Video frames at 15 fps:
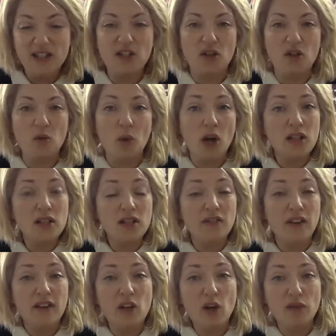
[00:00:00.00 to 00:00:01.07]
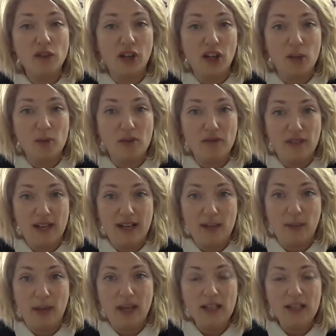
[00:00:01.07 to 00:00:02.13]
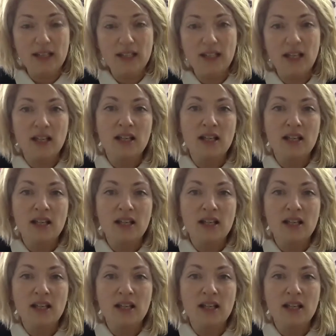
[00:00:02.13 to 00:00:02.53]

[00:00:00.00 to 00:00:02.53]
So the words are very often going to be feeling based.